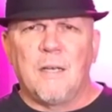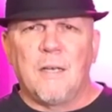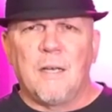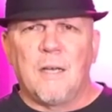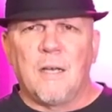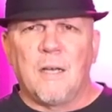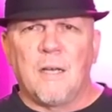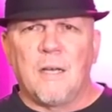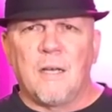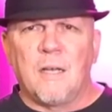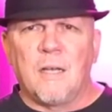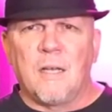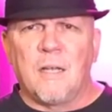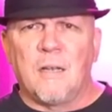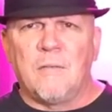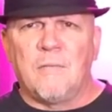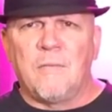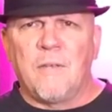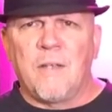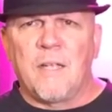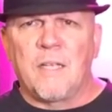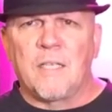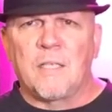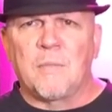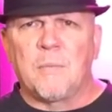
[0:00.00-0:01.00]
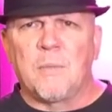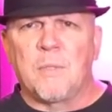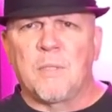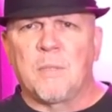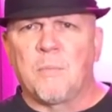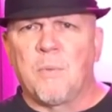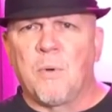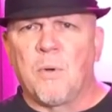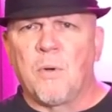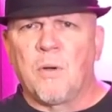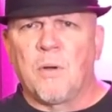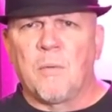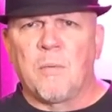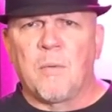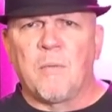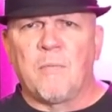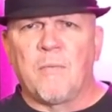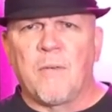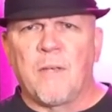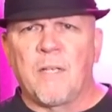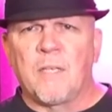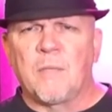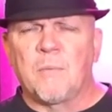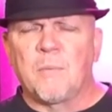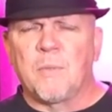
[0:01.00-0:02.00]
uh, advancements, program
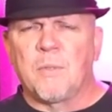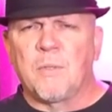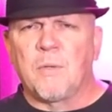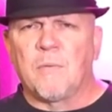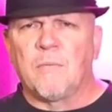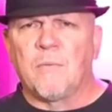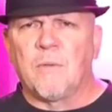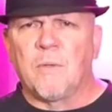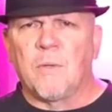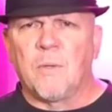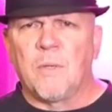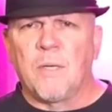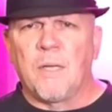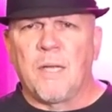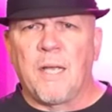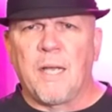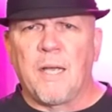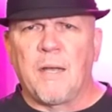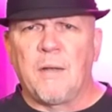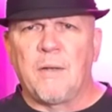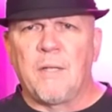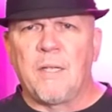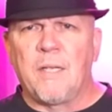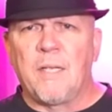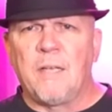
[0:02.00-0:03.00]
advancements of learning how to